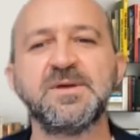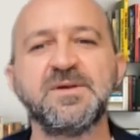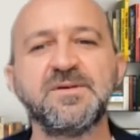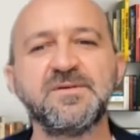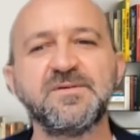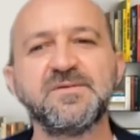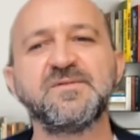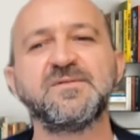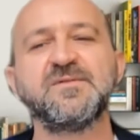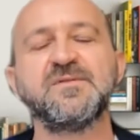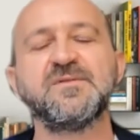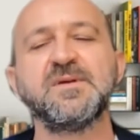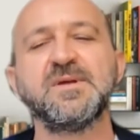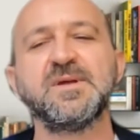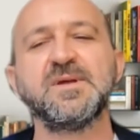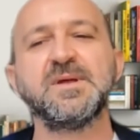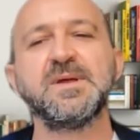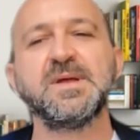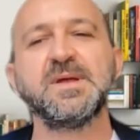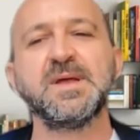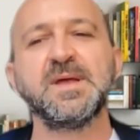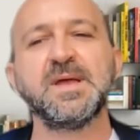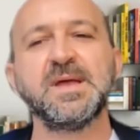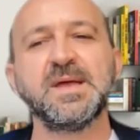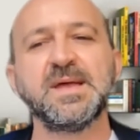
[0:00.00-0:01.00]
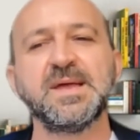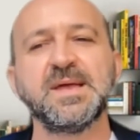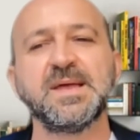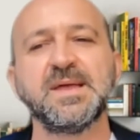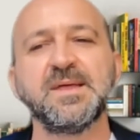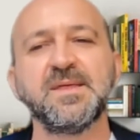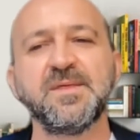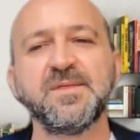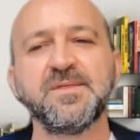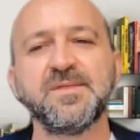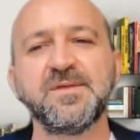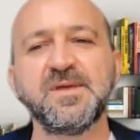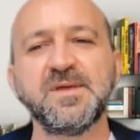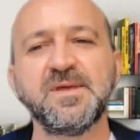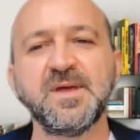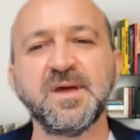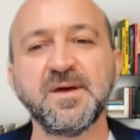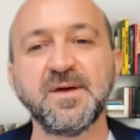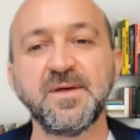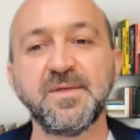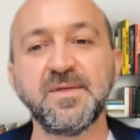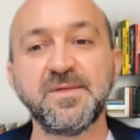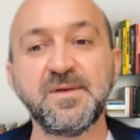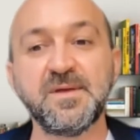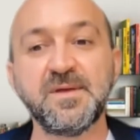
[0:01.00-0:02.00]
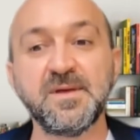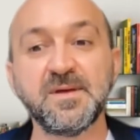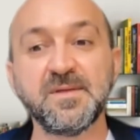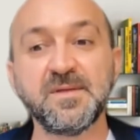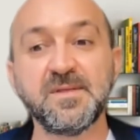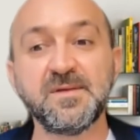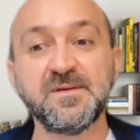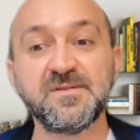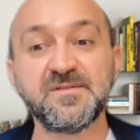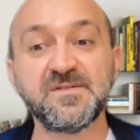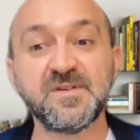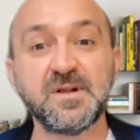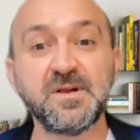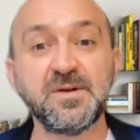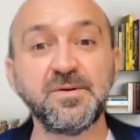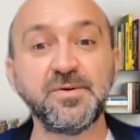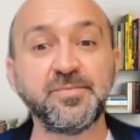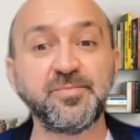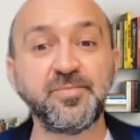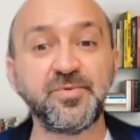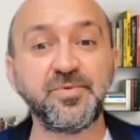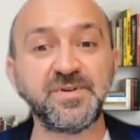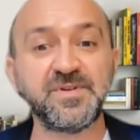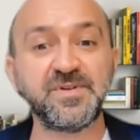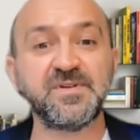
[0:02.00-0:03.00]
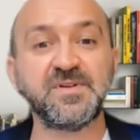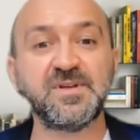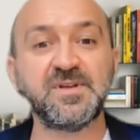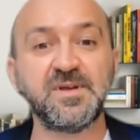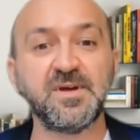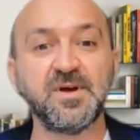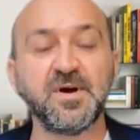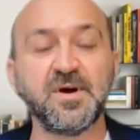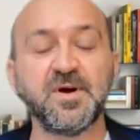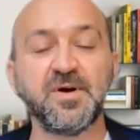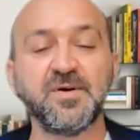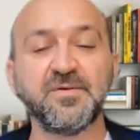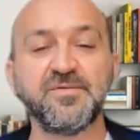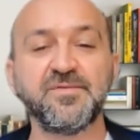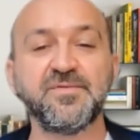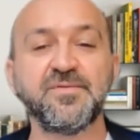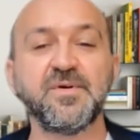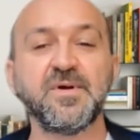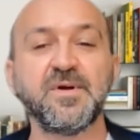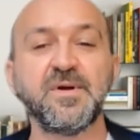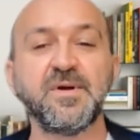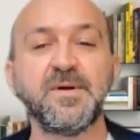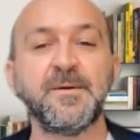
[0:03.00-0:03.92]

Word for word: this the uh, the uh, the salubrity of